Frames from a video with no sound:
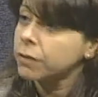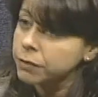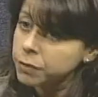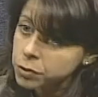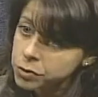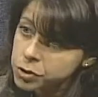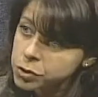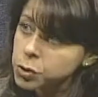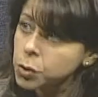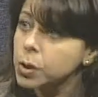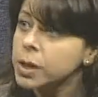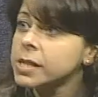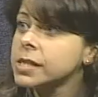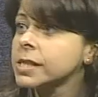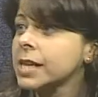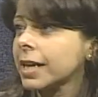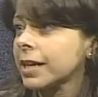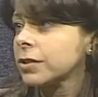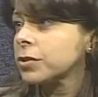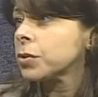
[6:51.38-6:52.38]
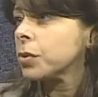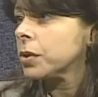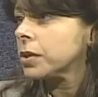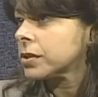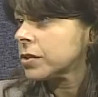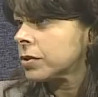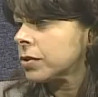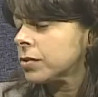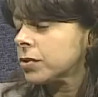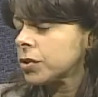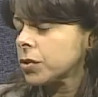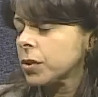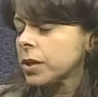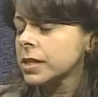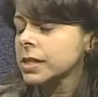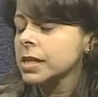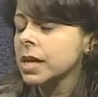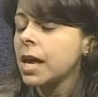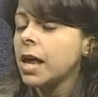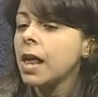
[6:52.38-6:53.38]
first choice, second choice, third
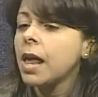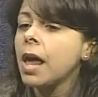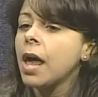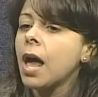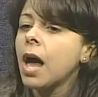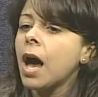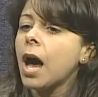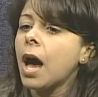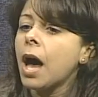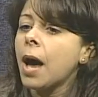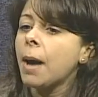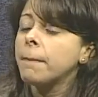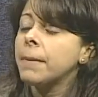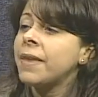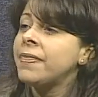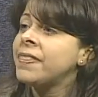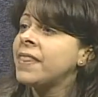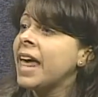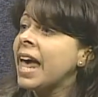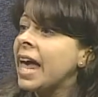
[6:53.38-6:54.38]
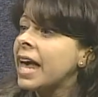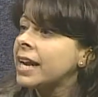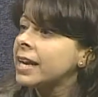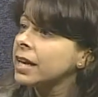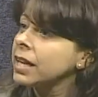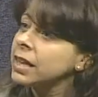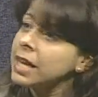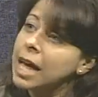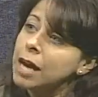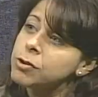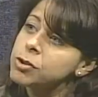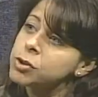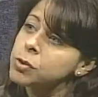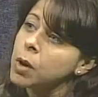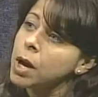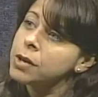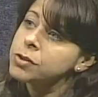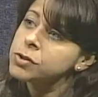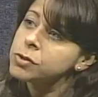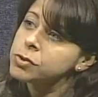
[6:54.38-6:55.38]
choice. And then it allows you
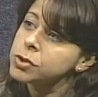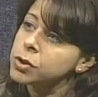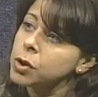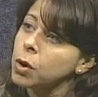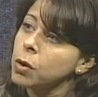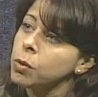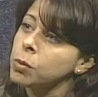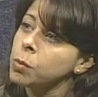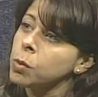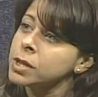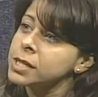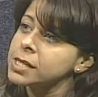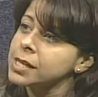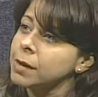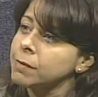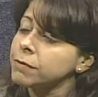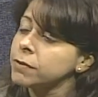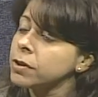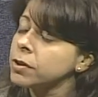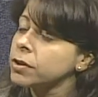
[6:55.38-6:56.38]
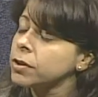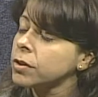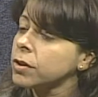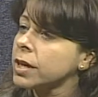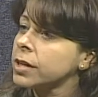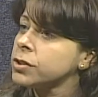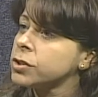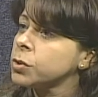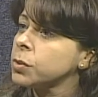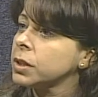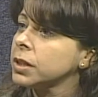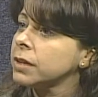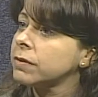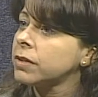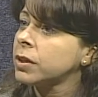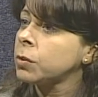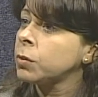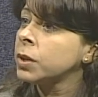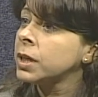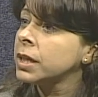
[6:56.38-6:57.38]
also to go one step further and do a
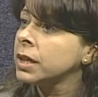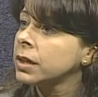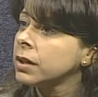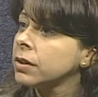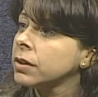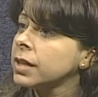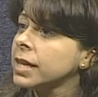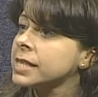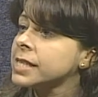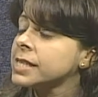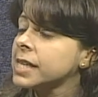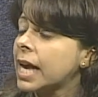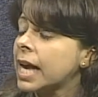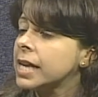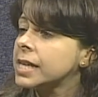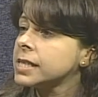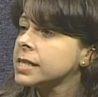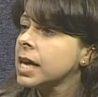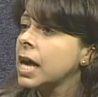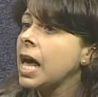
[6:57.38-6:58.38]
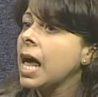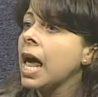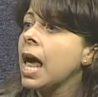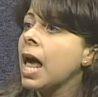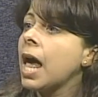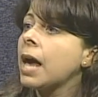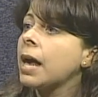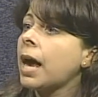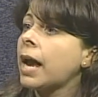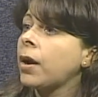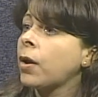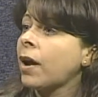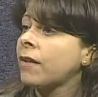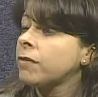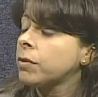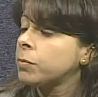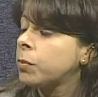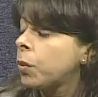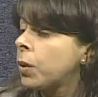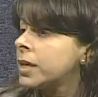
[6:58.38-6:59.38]
living will that says,
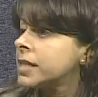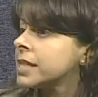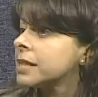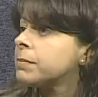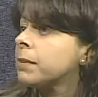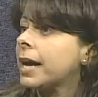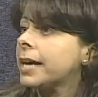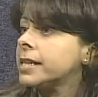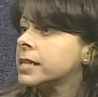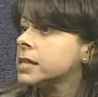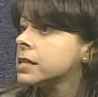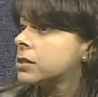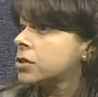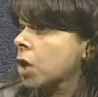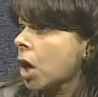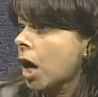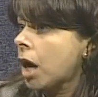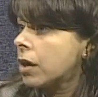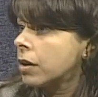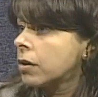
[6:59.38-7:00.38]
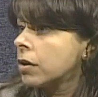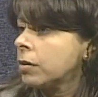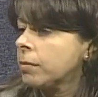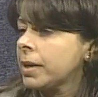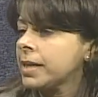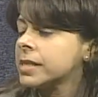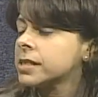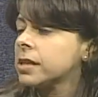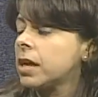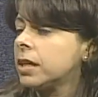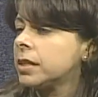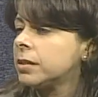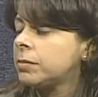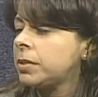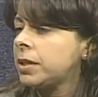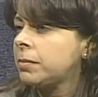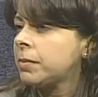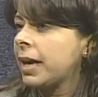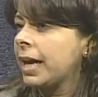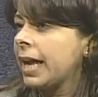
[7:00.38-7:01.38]
I've appointed my daughter or my son to be my